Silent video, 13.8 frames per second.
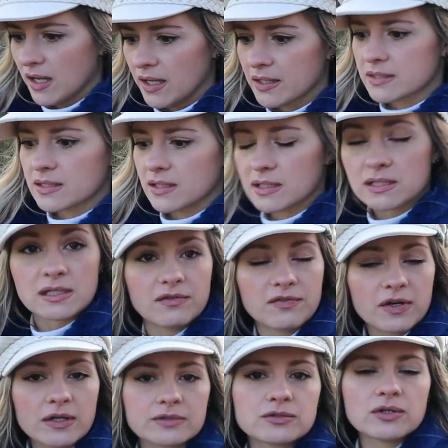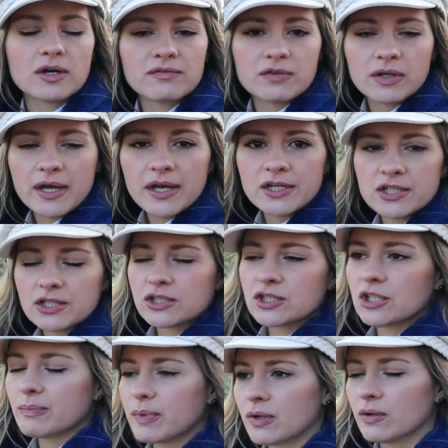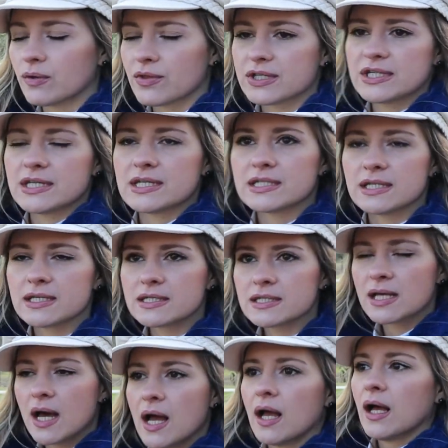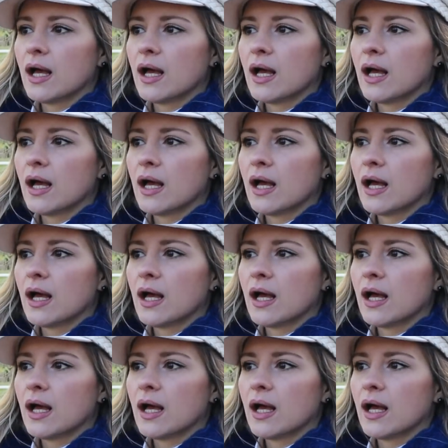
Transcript: it's it's difficult to have relationship uh, on the distance. Yeah,